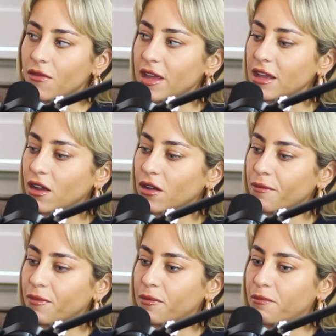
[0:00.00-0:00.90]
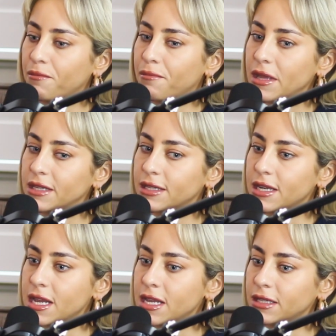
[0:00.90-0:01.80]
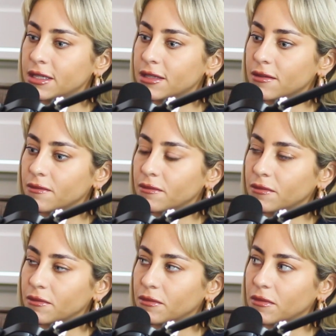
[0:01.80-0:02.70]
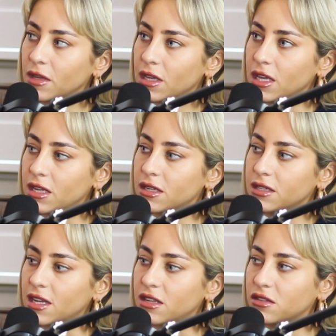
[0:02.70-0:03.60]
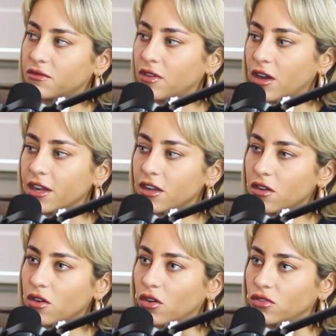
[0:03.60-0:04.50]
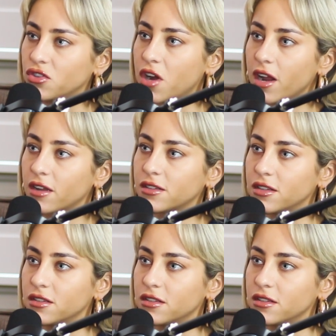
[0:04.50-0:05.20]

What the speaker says: think business, in the sense of like contracts and